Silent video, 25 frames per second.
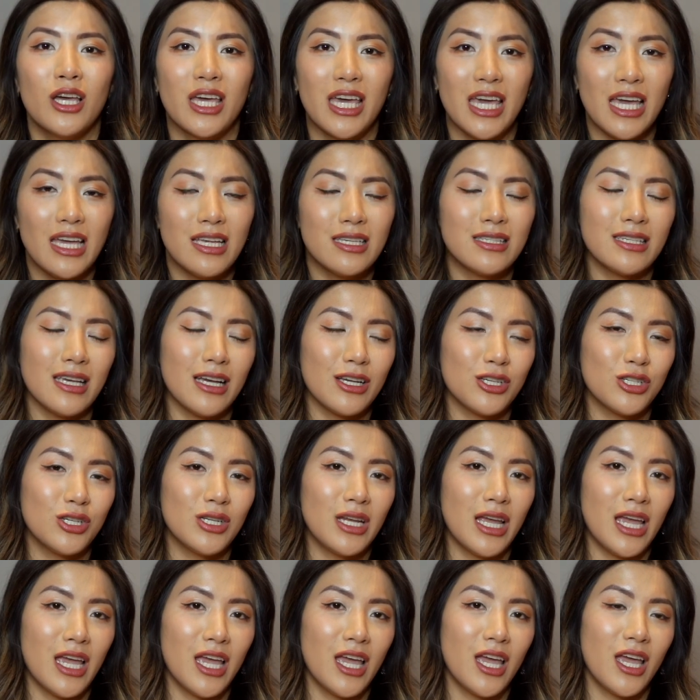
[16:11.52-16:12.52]
key section
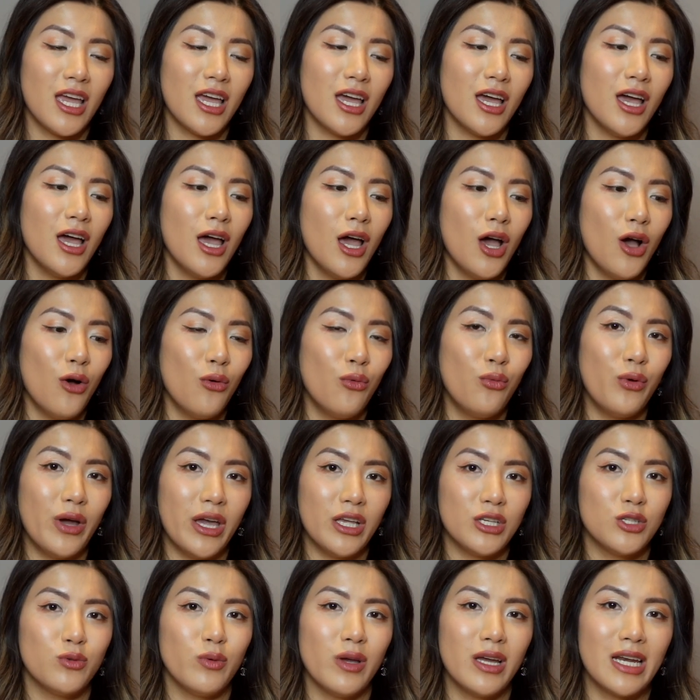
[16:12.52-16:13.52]
here
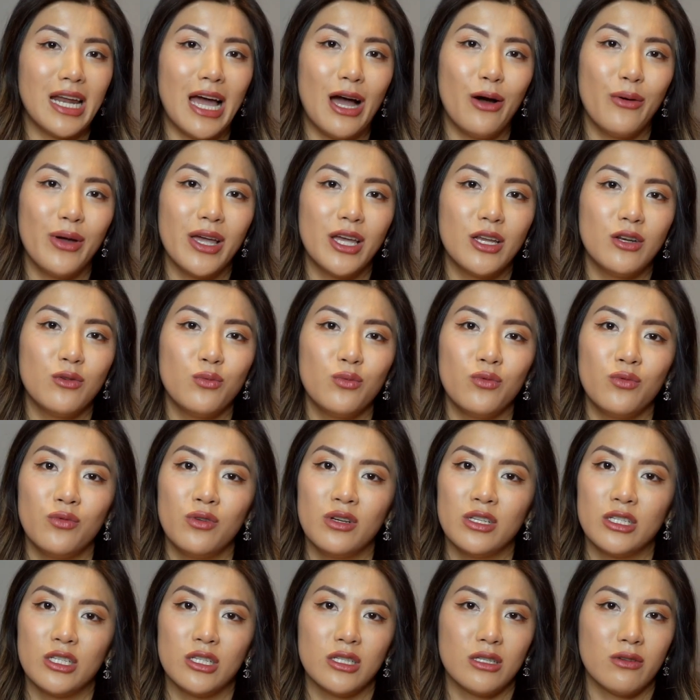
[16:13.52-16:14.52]
which we are now in,
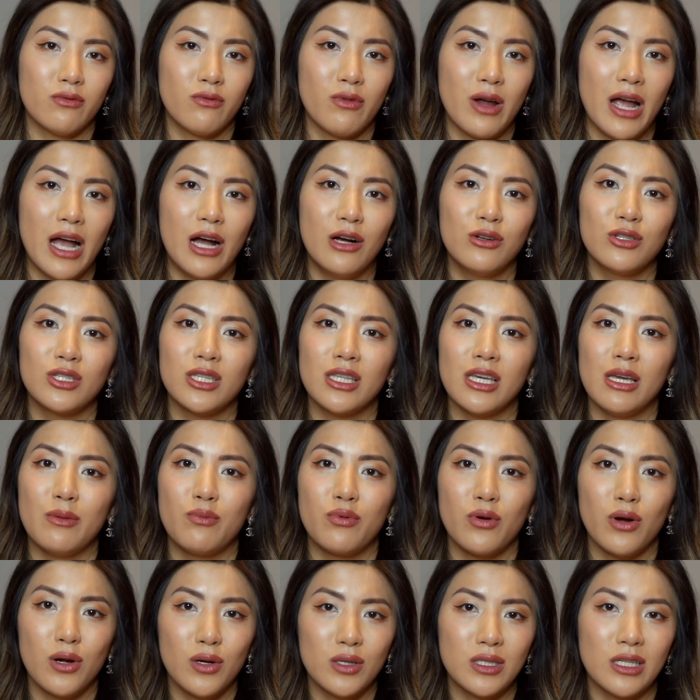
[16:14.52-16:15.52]
which is around the
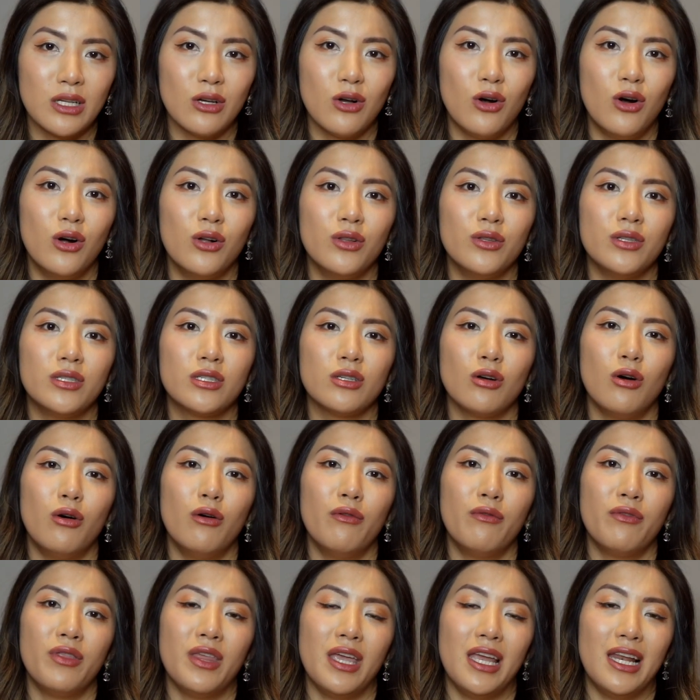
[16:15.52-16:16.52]
pros and cons
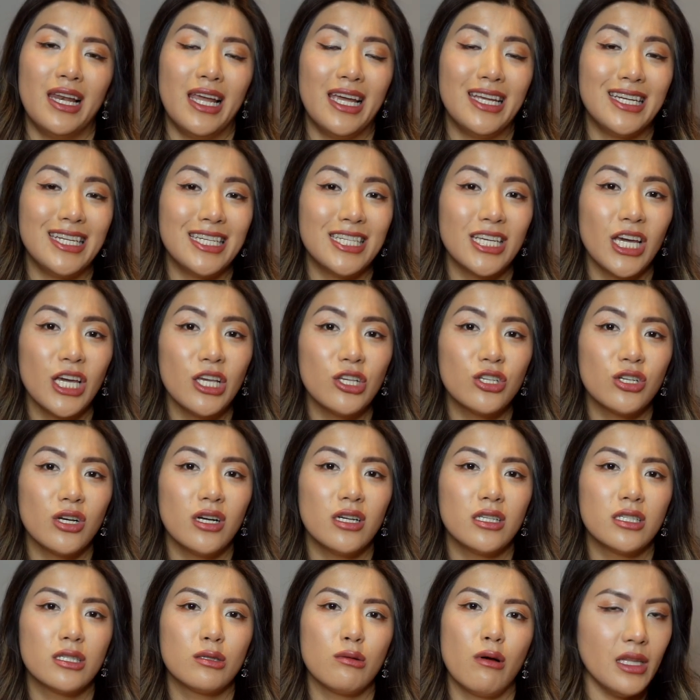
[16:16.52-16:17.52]
of the Lady Date
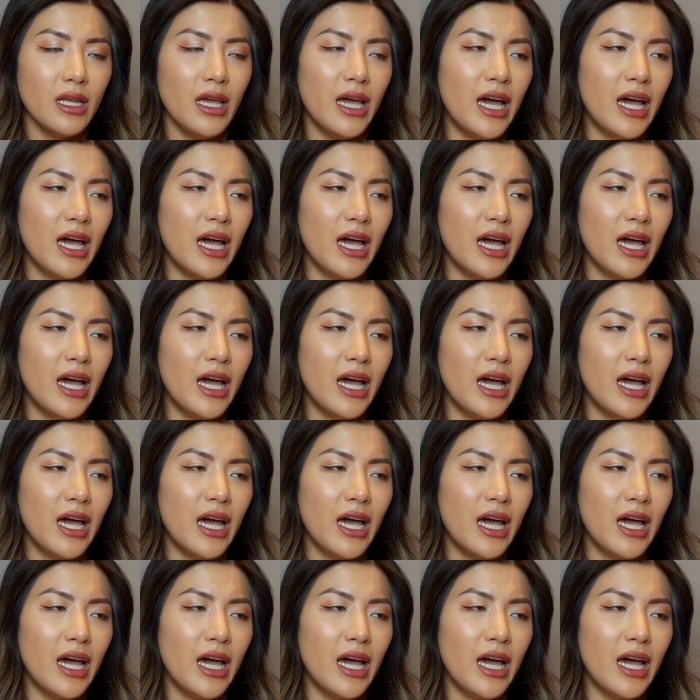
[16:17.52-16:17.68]
Just.